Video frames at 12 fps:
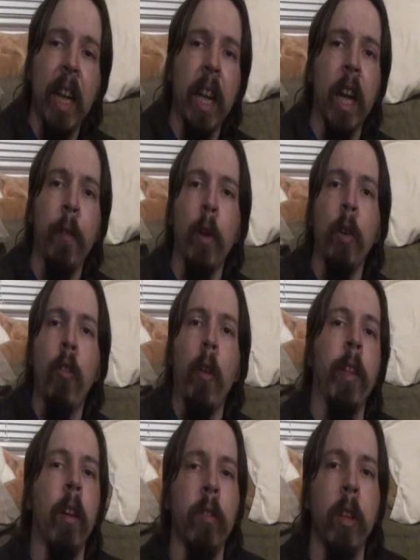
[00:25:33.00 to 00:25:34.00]
If you enjoy
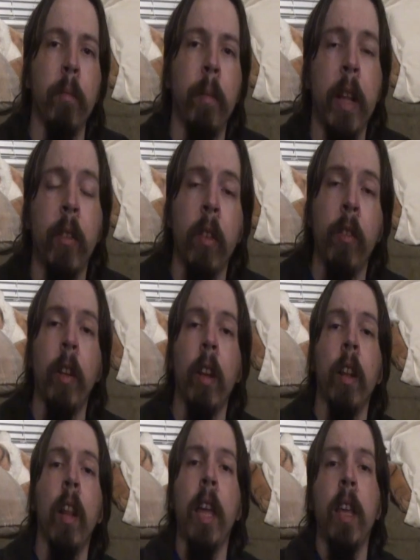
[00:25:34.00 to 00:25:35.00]
the content, please consider
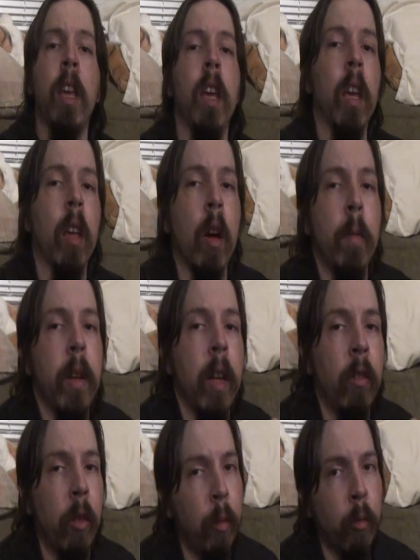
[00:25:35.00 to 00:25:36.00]
liking,
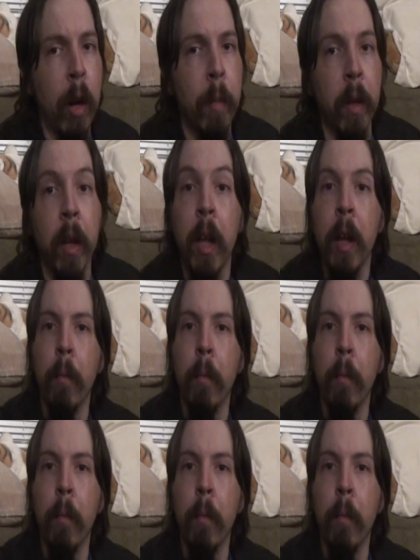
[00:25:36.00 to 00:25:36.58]
commenting, subscribing.